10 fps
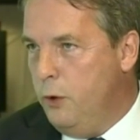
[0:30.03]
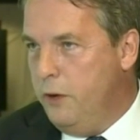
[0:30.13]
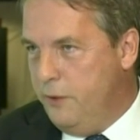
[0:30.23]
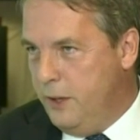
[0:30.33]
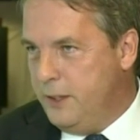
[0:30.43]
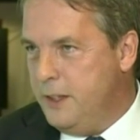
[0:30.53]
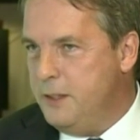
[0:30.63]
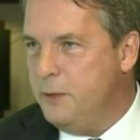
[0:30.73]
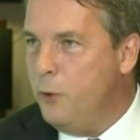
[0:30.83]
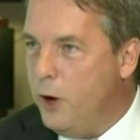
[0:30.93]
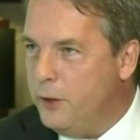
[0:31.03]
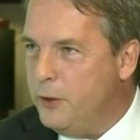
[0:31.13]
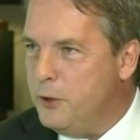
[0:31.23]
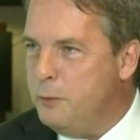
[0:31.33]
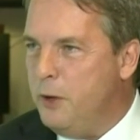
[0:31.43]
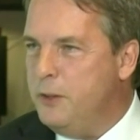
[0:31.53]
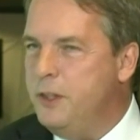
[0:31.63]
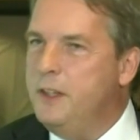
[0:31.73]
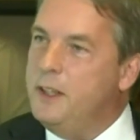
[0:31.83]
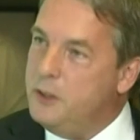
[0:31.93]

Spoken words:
Or if your excess is 400,000 barrels a day, it